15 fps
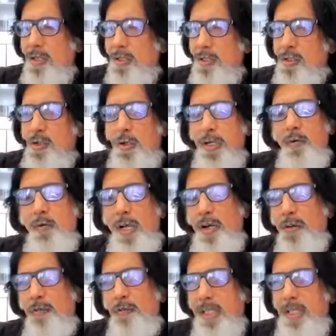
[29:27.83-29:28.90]
so in one
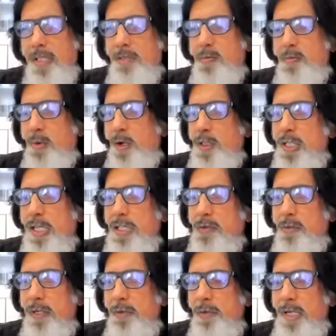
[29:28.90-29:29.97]
of these
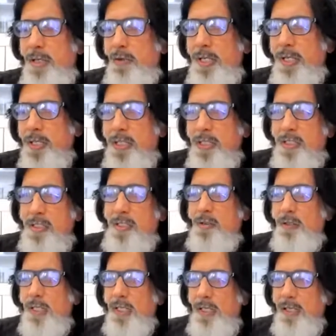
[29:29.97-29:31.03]
projects, we were doing this
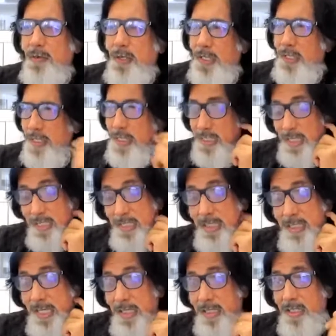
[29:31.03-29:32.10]
Unilever Research
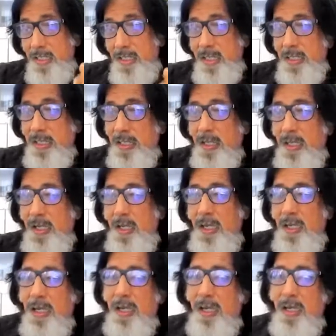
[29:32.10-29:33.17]
Center, and
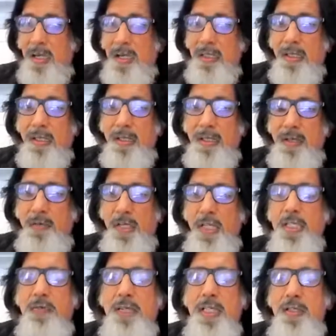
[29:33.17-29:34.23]
the
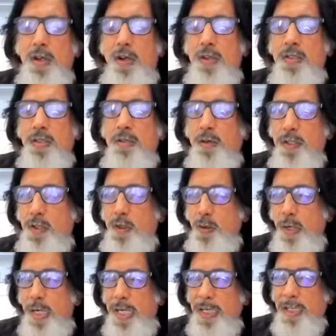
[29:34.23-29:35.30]
first phase was
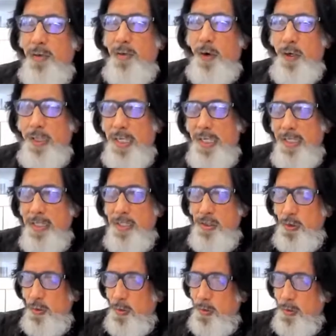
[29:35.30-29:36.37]
over, and they wanted us
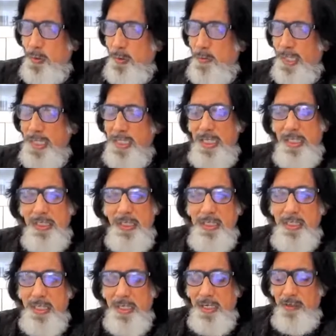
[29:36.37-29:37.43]
to present the
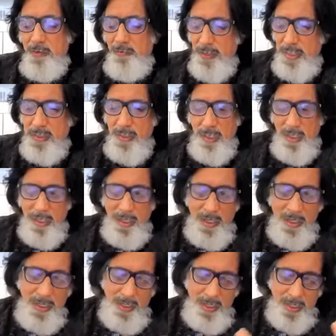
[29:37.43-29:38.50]
second phase.
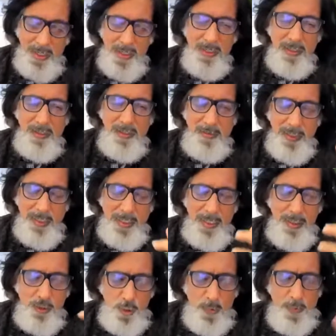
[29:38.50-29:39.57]
And we had
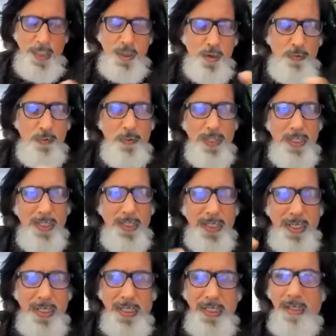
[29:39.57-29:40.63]
done so much of work,
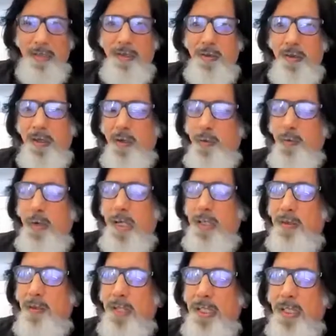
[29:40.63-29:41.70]
and
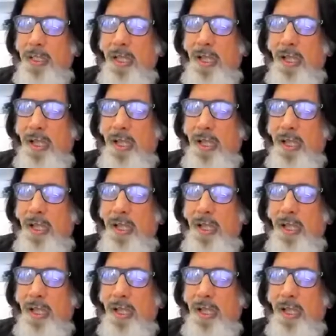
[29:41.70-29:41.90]
worked with